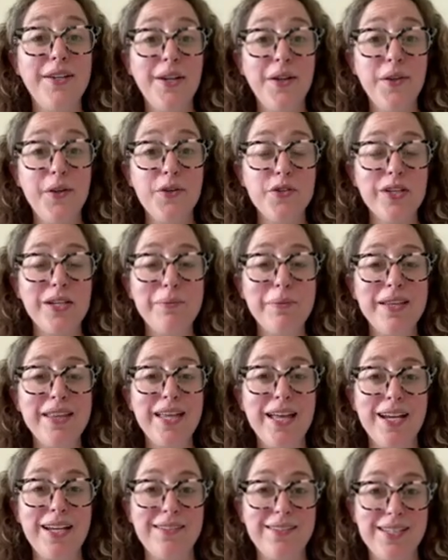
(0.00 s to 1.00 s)
Another
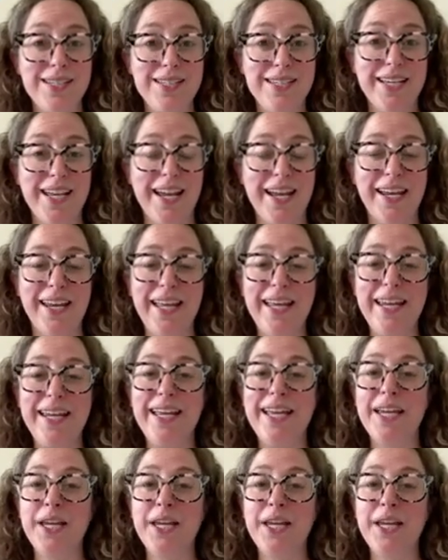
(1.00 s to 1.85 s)
treatment that is indicated